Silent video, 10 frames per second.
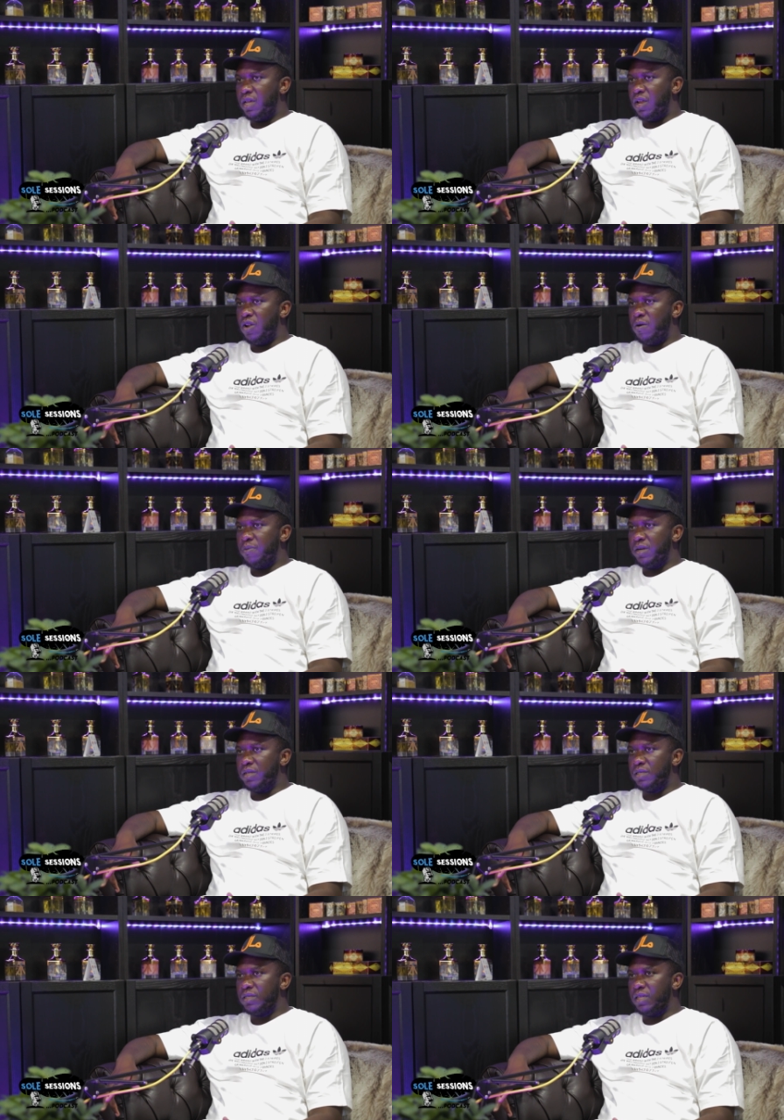a lot of
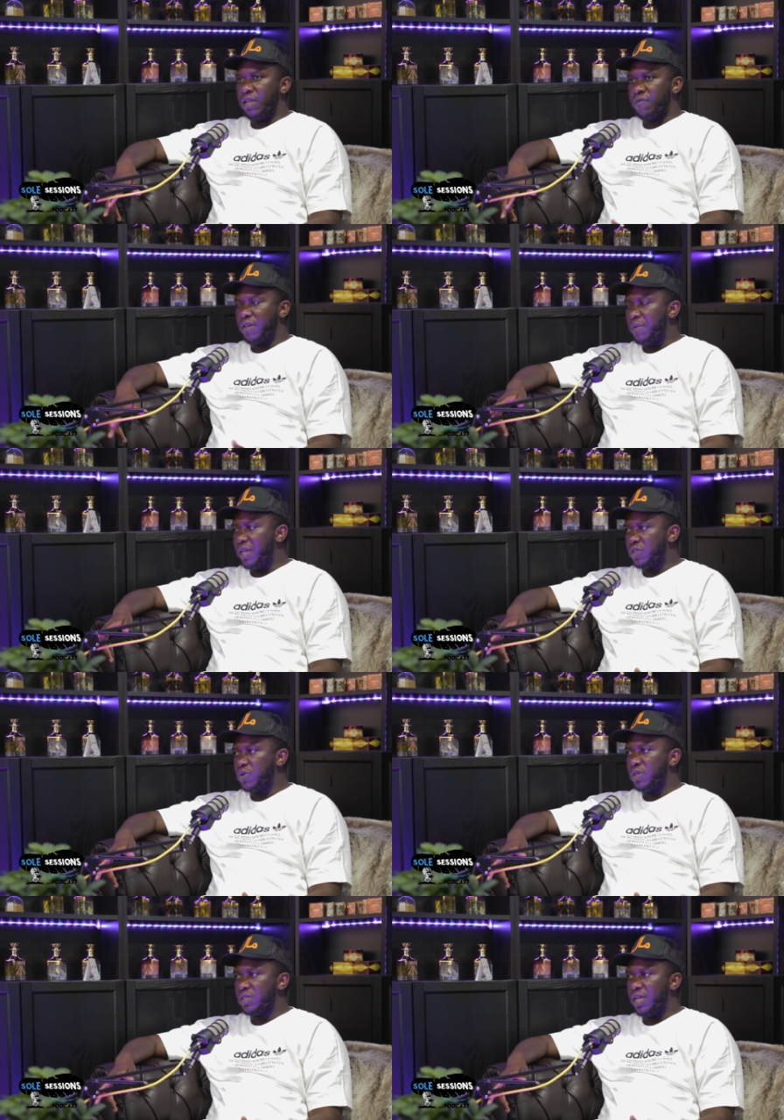brothers have committed
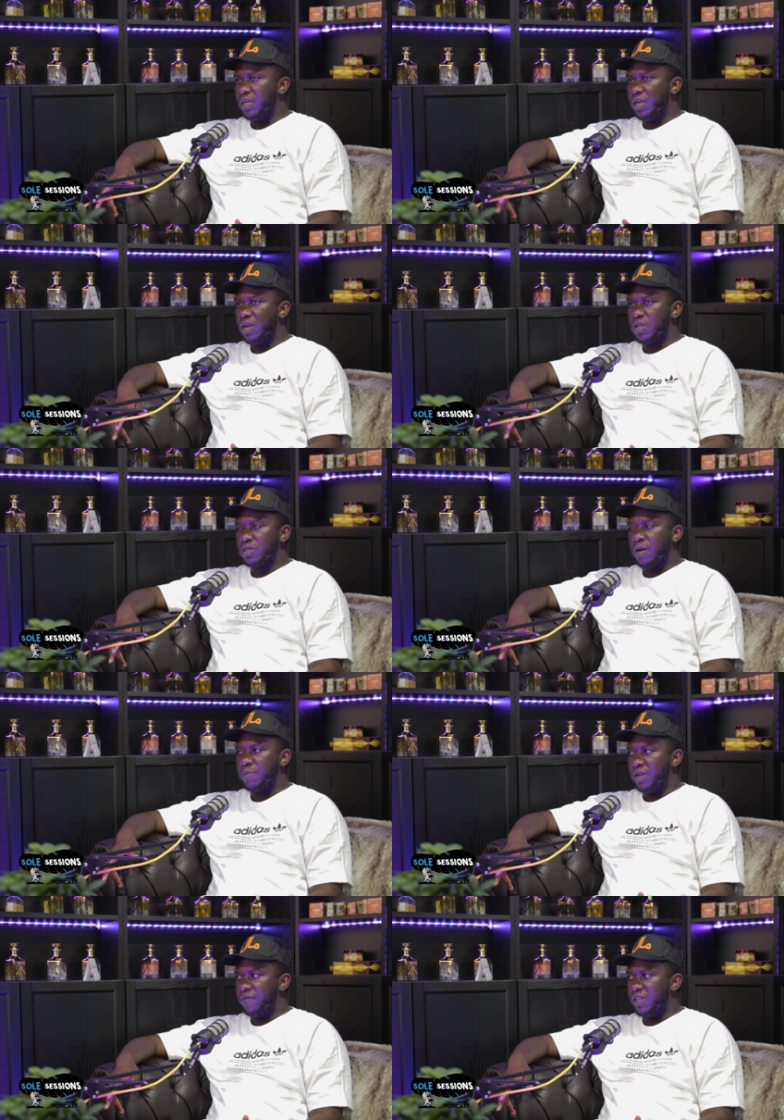suicide in the last
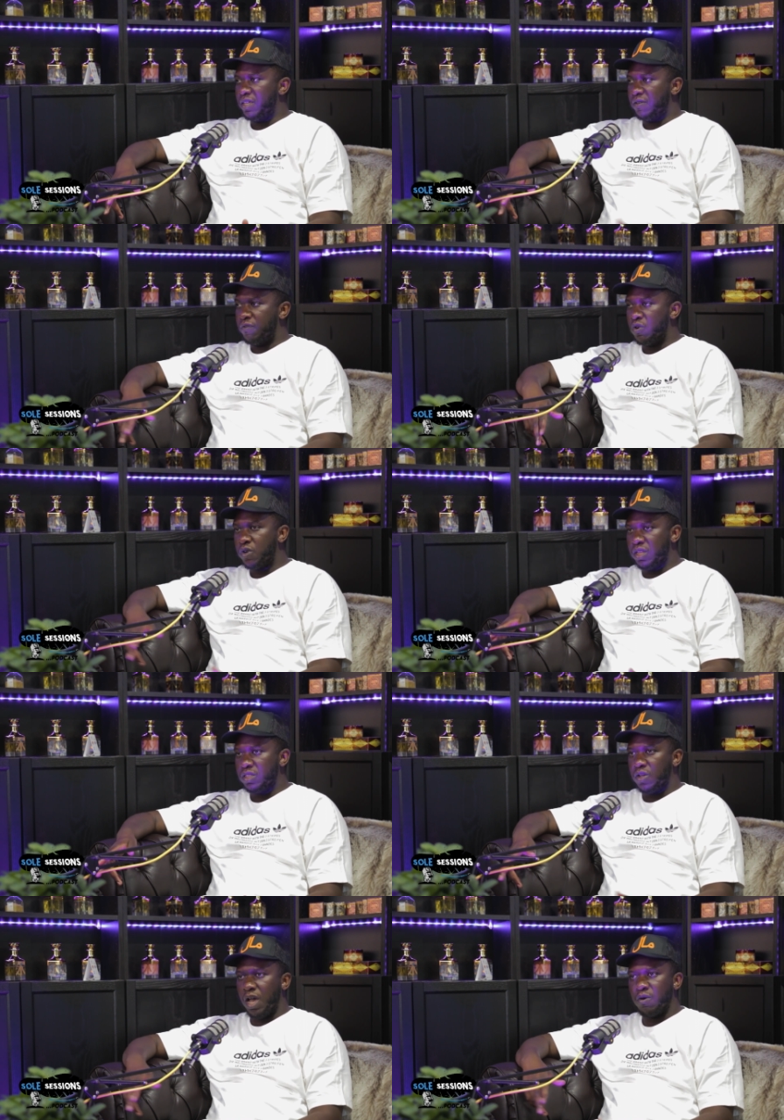couple of years. If you look
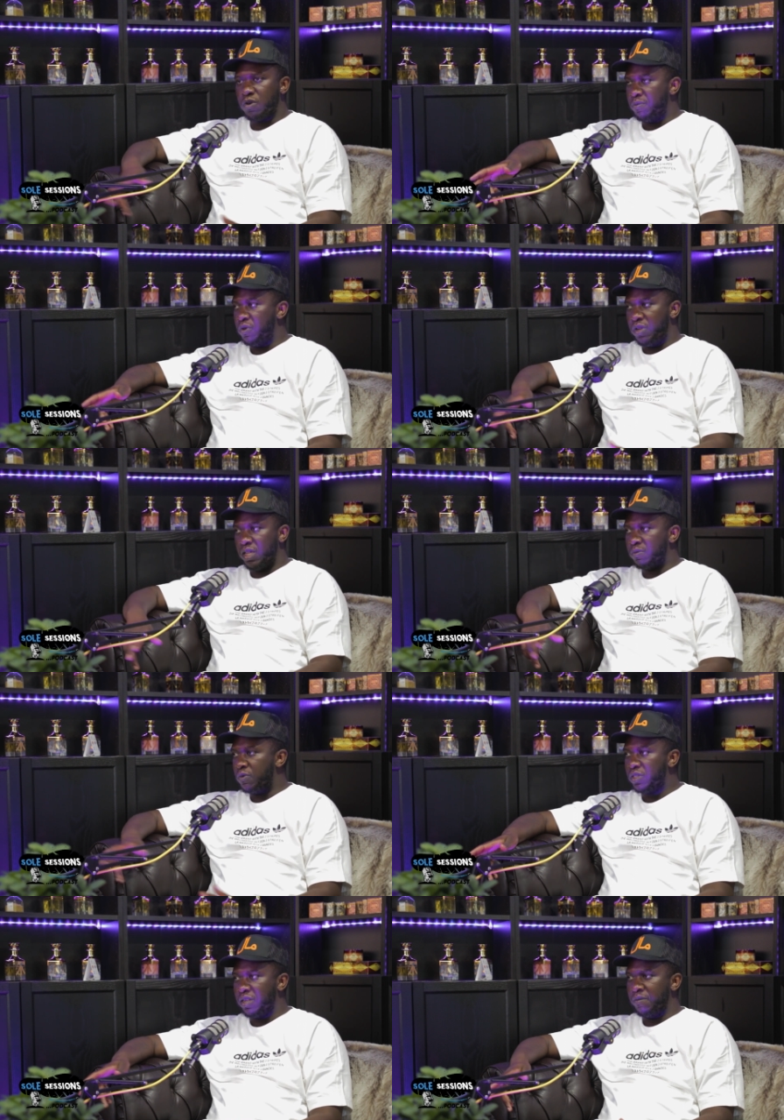into our community as
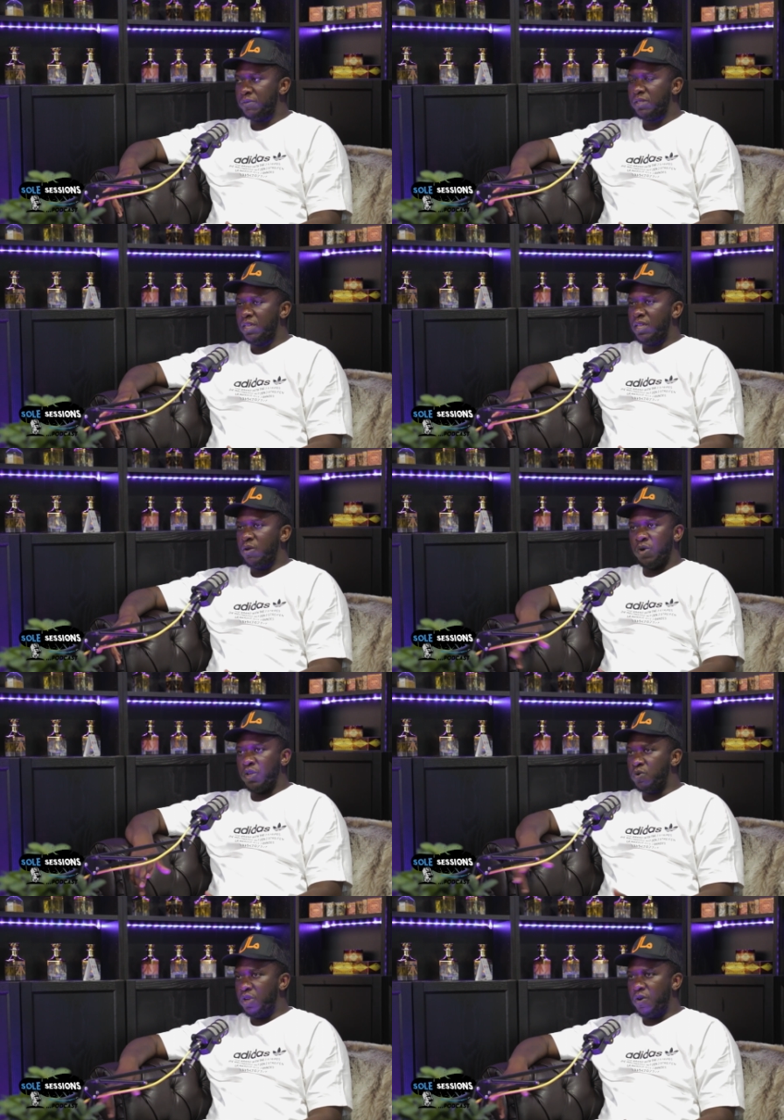Muslims,
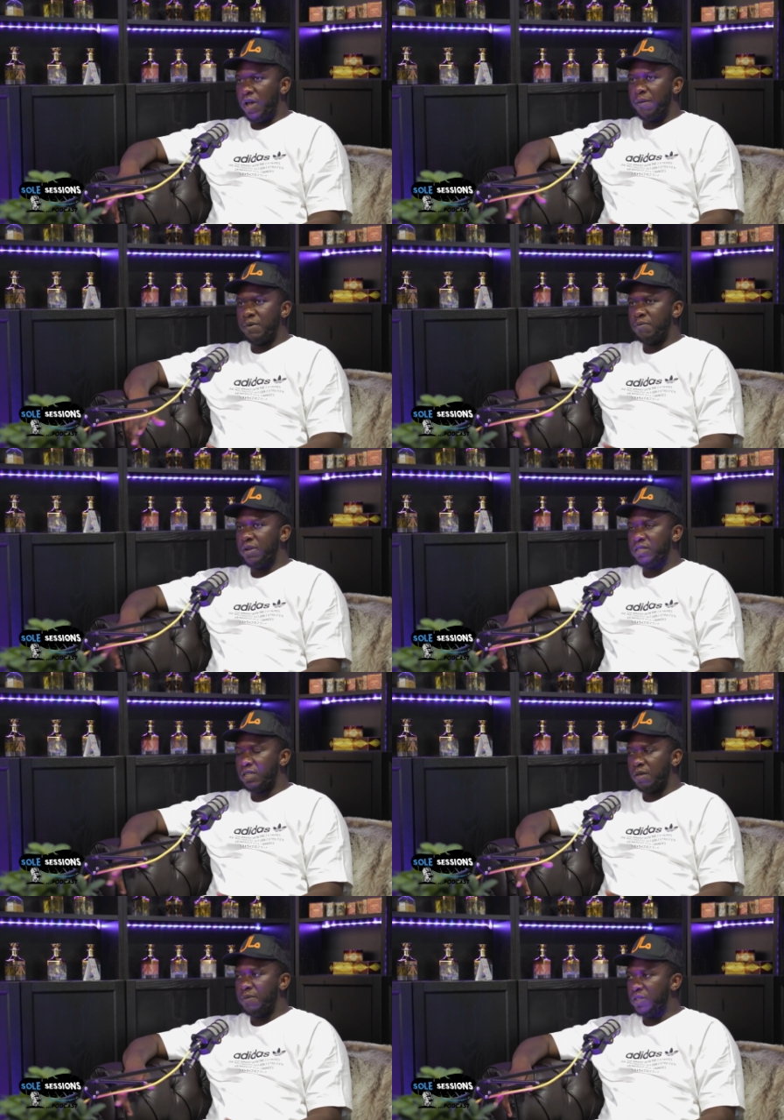we all know how many brothers
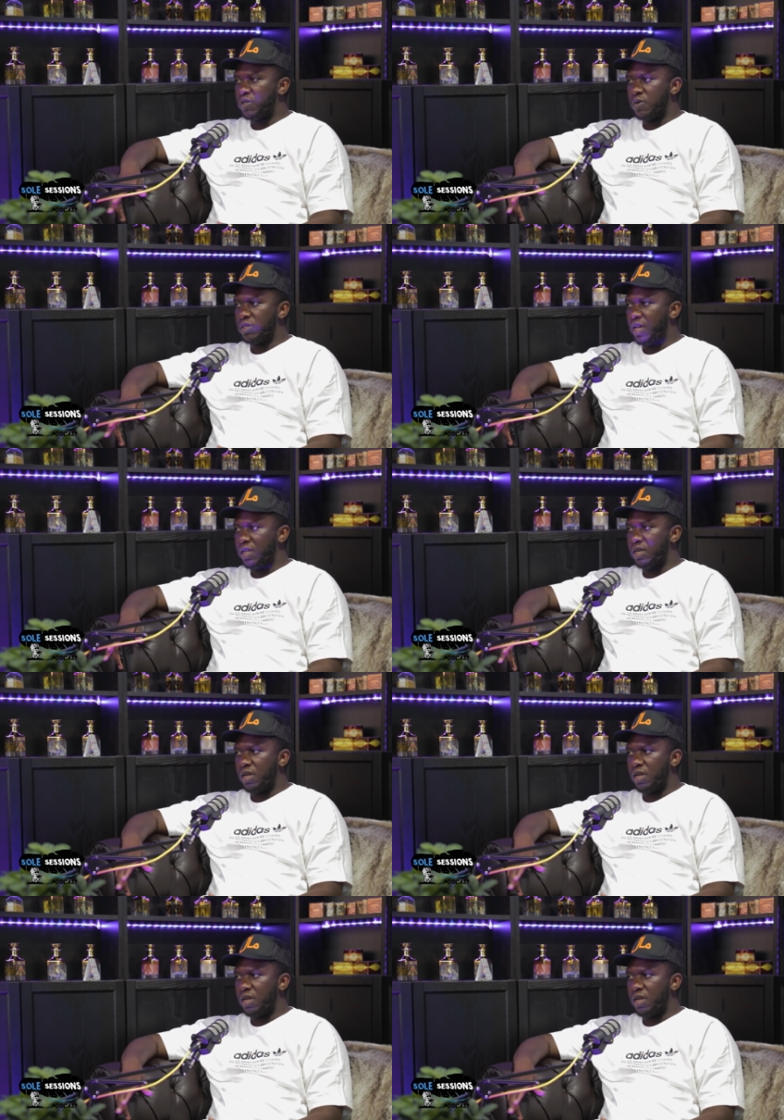have committed suicide in the